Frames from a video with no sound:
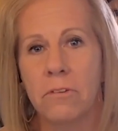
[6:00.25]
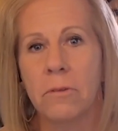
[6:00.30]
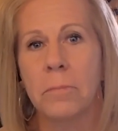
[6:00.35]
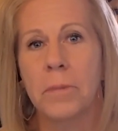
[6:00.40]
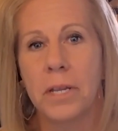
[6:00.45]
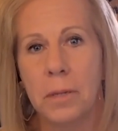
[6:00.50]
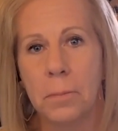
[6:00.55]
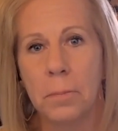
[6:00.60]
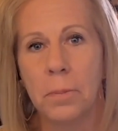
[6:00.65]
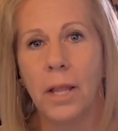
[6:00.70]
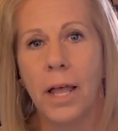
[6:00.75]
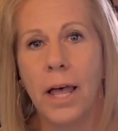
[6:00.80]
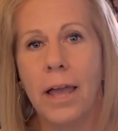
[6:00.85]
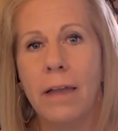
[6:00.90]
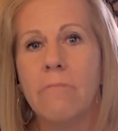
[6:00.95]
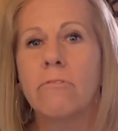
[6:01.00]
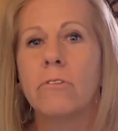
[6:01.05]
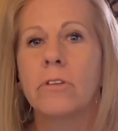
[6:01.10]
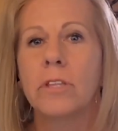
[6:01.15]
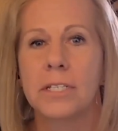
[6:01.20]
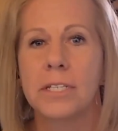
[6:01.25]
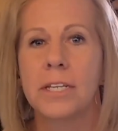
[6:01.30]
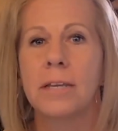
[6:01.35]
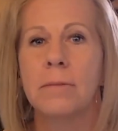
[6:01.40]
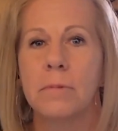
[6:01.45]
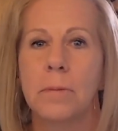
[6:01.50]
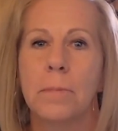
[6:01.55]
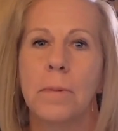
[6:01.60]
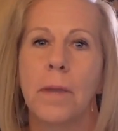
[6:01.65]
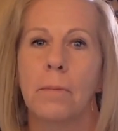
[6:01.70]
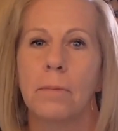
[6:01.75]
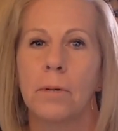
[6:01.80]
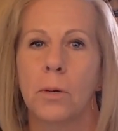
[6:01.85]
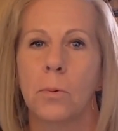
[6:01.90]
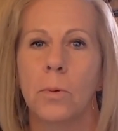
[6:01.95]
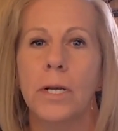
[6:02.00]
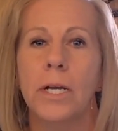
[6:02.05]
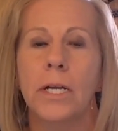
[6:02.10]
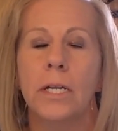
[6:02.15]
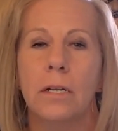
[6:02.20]
for me to play for the team to be able
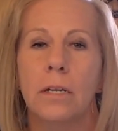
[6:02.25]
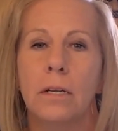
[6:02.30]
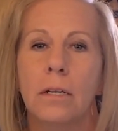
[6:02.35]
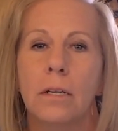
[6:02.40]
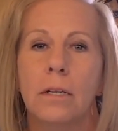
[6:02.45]
to win.